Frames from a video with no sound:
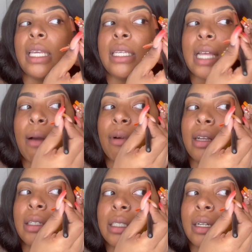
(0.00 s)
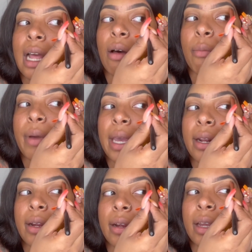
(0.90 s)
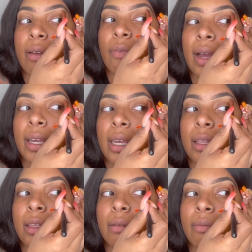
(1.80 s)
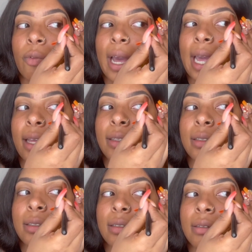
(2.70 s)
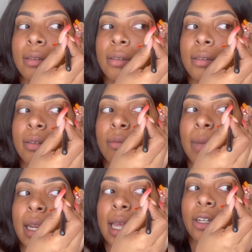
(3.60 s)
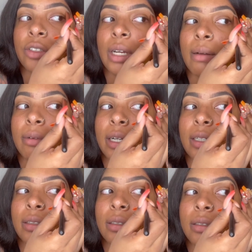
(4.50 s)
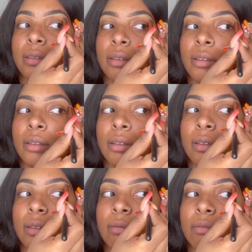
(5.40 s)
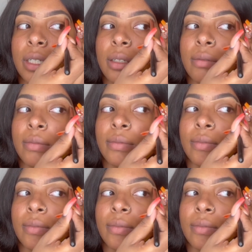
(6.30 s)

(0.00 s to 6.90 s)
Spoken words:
eyebrows will turn out better if I get them waxed, my natural eyebrows. But